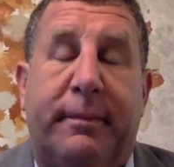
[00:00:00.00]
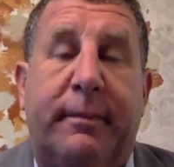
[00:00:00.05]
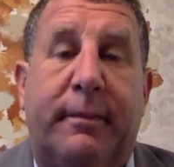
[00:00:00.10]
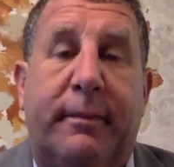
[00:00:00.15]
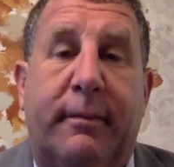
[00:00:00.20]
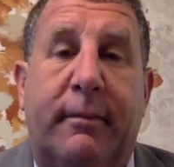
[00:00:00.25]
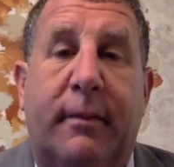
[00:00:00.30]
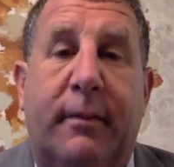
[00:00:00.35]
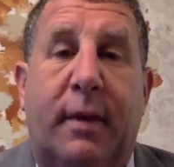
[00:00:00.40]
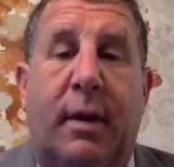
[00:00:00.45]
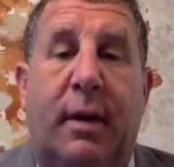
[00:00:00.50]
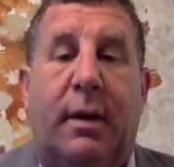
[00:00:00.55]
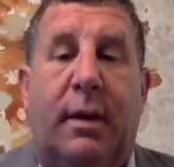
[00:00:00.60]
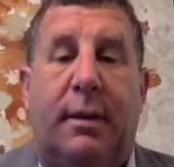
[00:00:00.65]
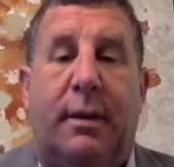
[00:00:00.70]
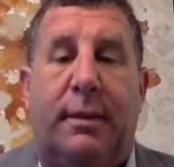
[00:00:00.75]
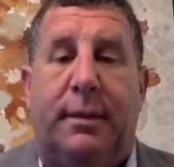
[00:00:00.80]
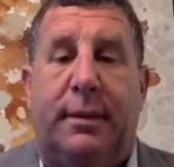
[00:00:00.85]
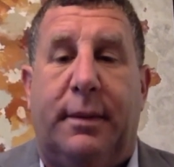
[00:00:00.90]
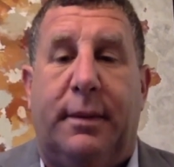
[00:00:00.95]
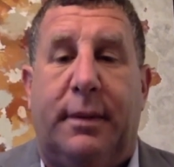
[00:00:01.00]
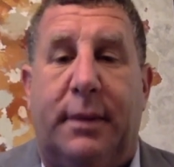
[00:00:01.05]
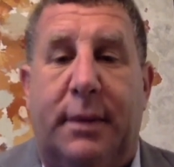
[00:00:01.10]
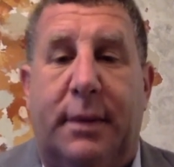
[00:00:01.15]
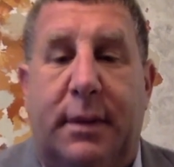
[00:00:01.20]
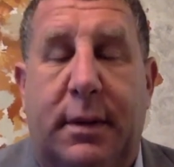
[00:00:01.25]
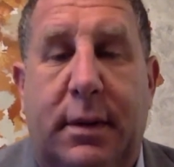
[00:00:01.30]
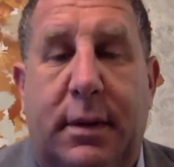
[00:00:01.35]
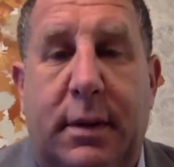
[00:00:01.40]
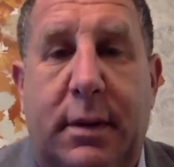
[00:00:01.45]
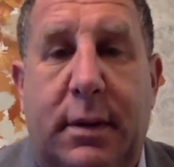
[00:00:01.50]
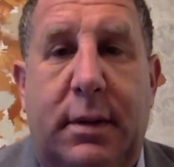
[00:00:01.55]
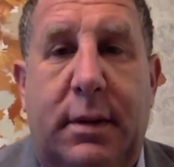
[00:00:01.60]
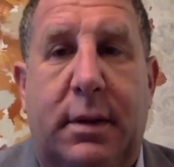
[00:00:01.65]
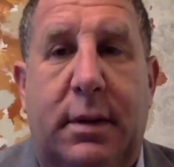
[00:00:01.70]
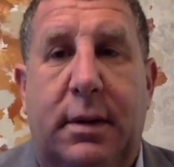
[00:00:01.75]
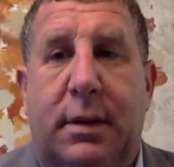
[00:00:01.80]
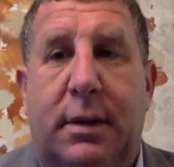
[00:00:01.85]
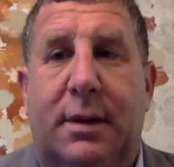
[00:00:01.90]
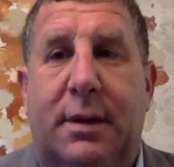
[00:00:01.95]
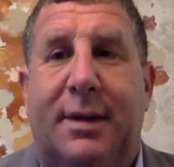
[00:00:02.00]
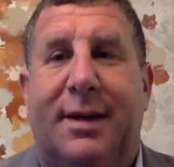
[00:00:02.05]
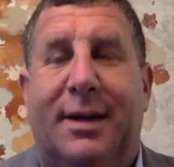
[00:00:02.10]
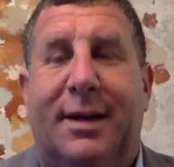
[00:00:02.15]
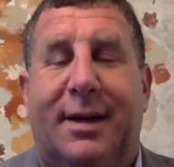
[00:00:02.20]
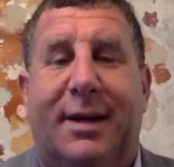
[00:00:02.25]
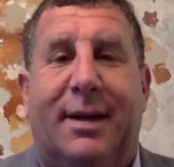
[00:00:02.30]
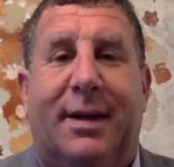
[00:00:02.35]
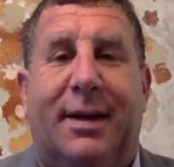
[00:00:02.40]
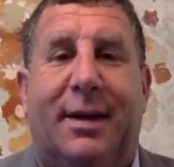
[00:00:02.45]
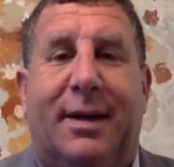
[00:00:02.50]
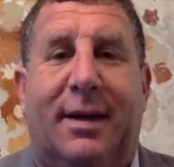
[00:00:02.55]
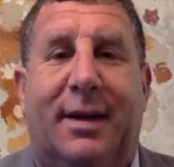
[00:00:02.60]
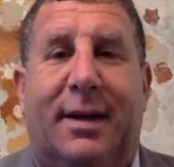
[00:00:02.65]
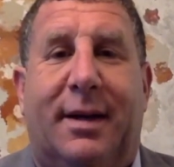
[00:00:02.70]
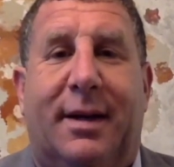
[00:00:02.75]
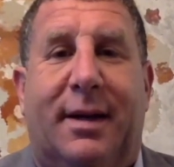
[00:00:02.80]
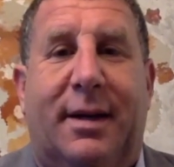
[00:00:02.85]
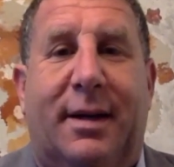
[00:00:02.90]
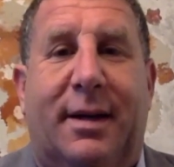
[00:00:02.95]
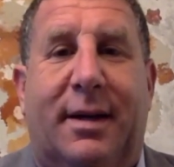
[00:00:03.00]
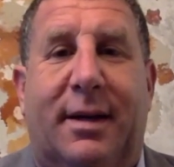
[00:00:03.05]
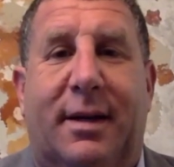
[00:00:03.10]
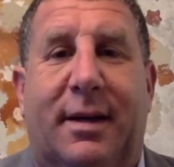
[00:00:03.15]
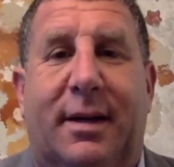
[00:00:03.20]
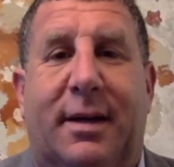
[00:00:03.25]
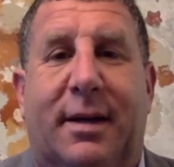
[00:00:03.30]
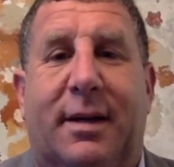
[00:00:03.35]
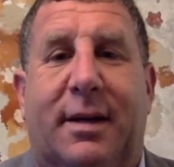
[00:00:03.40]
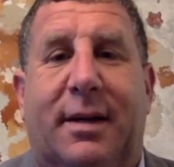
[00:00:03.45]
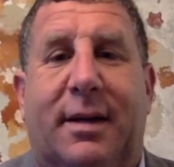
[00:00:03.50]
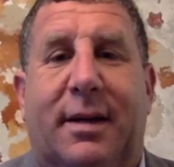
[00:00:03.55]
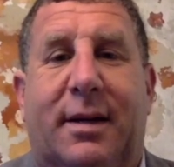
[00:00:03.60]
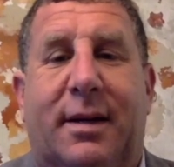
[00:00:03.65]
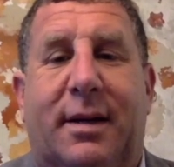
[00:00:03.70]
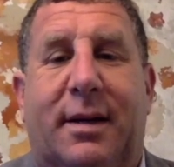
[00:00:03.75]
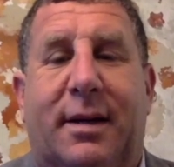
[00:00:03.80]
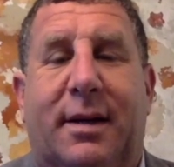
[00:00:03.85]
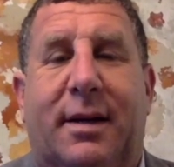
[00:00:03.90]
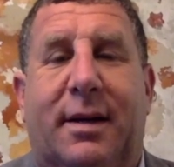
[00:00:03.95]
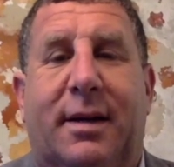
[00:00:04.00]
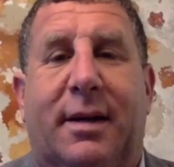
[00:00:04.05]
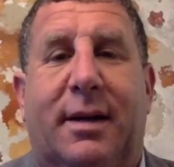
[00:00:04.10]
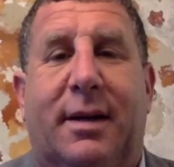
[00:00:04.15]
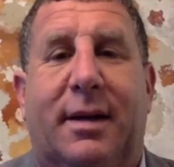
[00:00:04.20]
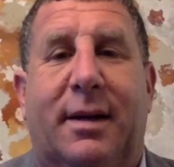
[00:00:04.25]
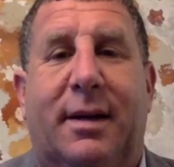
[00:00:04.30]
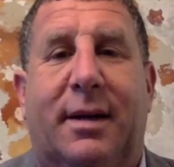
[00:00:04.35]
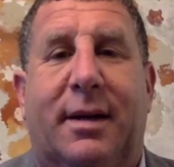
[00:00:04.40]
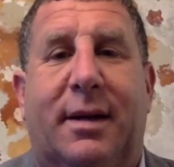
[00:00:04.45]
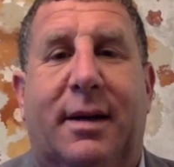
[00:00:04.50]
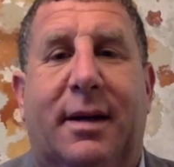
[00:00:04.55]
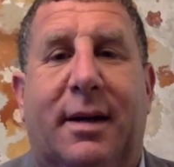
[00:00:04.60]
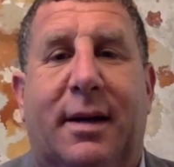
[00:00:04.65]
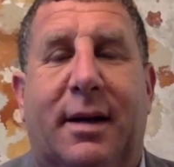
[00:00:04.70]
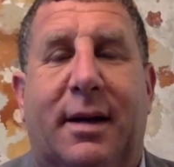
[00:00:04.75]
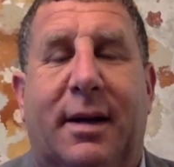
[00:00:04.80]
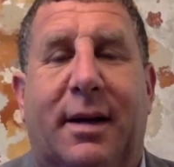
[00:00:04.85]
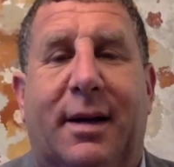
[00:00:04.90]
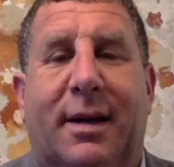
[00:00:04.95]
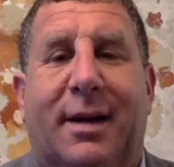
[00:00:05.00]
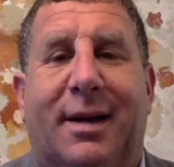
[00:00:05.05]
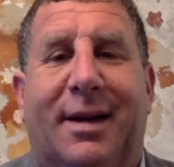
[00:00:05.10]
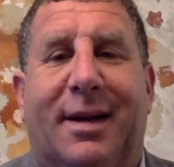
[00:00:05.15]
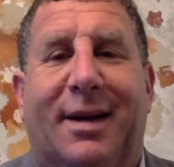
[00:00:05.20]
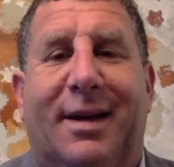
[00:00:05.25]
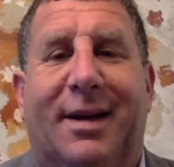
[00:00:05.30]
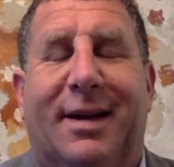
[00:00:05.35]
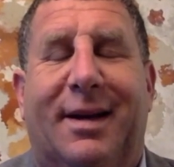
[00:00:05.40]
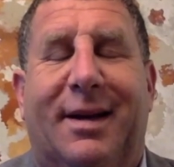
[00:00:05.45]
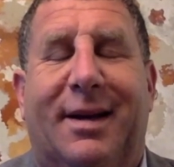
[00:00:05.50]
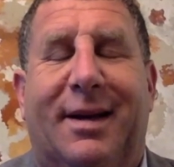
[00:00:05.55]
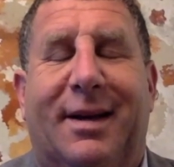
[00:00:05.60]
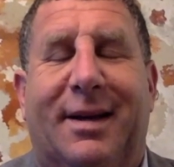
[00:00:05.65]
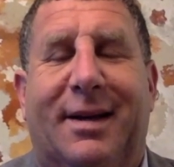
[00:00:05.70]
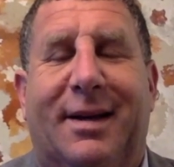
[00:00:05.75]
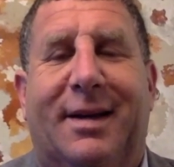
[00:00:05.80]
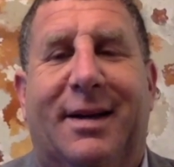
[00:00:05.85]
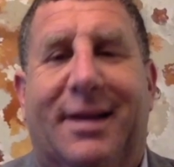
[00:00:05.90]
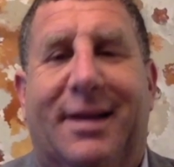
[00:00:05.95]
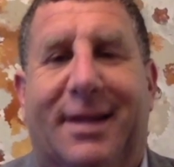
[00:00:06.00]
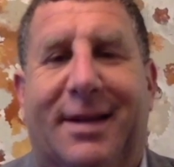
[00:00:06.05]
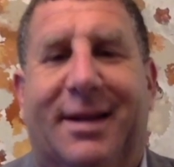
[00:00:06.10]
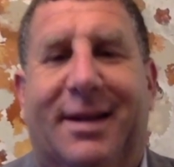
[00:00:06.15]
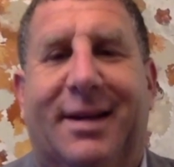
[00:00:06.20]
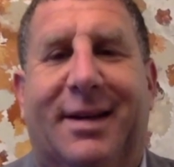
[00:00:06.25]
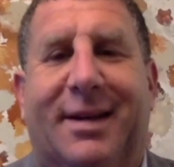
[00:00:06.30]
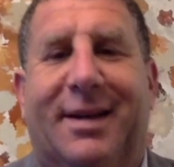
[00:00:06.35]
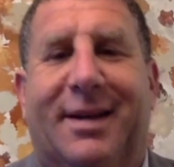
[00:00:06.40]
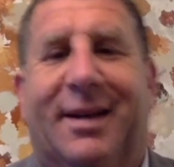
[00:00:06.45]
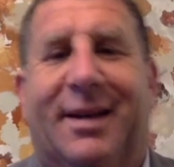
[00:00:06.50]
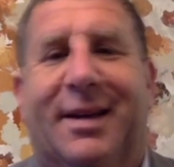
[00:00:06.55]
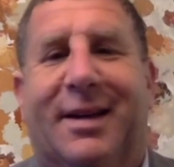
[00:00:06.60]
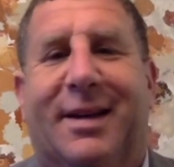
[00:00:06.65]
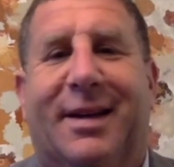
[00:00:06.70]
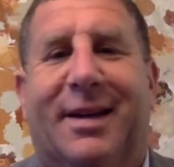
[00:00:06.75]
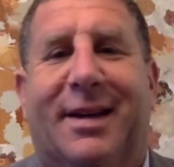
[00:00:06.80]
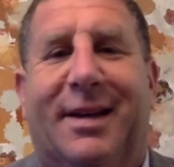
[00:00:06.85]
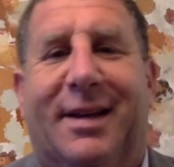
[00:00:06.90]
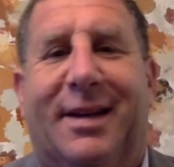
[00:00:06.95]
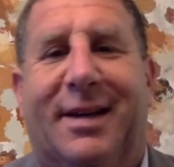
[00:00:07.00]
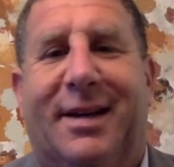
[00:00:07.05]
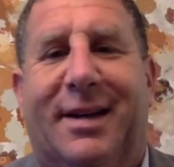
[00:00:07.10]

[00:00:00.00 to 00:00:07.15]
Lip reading: (not speaking)